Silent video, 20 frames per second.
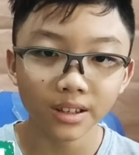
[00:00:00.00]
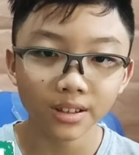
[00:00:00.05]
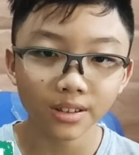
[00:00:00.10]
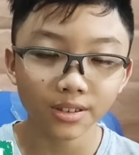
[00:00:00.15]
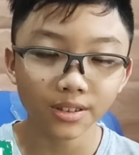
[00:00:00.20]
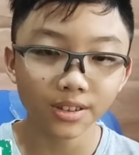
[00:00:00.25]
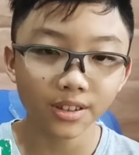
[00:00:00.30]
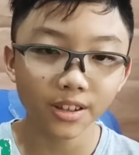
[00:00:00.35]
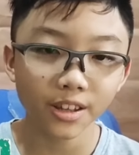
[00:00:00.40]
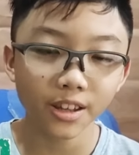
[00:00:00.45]
to
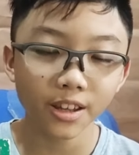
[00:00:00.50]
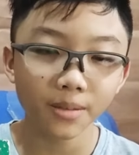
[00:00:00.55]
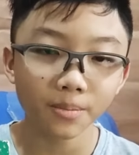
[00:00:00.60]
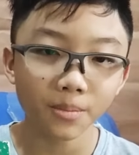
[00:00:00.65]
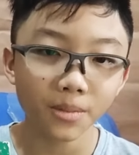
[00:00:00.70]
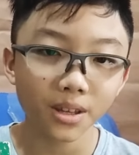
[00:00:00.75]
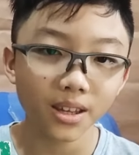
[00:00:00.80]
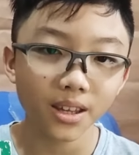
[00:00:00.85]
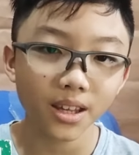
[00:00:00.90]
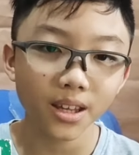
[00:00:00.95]
see
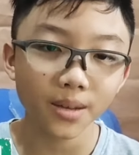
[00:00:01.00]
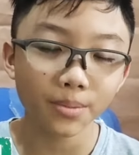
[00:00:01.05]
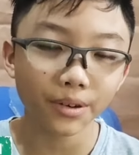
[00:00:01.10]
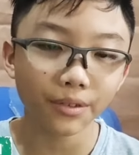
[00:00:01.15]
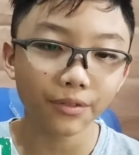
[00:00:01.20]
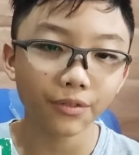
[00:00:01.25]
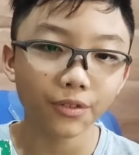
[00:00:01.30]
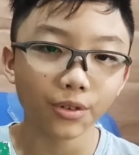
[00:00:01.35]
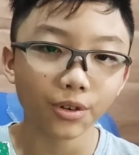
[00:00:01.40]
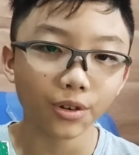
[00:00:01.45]
me
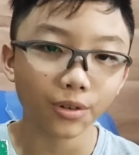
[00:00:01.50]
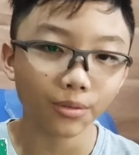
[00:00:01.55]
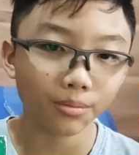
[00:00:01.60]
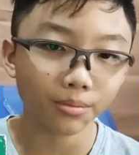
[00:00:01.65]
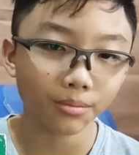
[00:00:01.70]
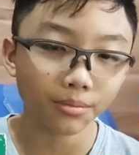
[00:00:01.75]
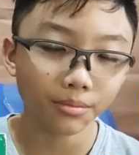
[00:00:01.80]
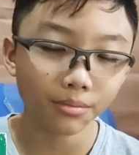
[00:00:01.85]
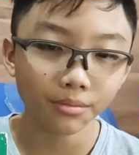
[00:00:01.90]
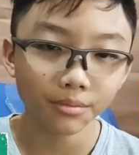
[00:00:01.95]
perform,
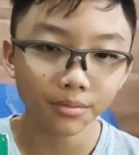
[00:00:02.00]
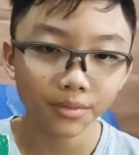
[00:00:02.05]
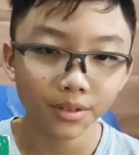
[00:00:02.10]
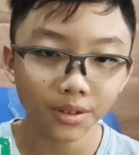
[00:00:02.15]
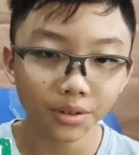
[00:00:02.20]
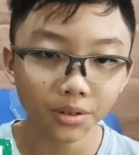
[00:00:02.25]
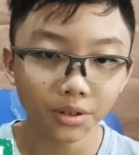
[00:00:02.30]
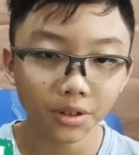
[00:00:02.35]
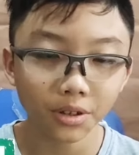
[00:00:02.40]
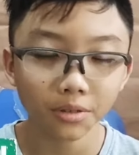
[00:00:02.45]

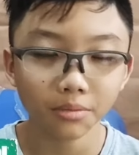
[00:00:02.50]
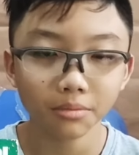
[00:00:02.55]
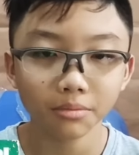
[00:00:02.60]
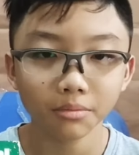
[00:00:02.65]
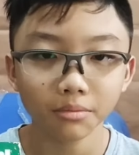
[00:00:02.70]
he said.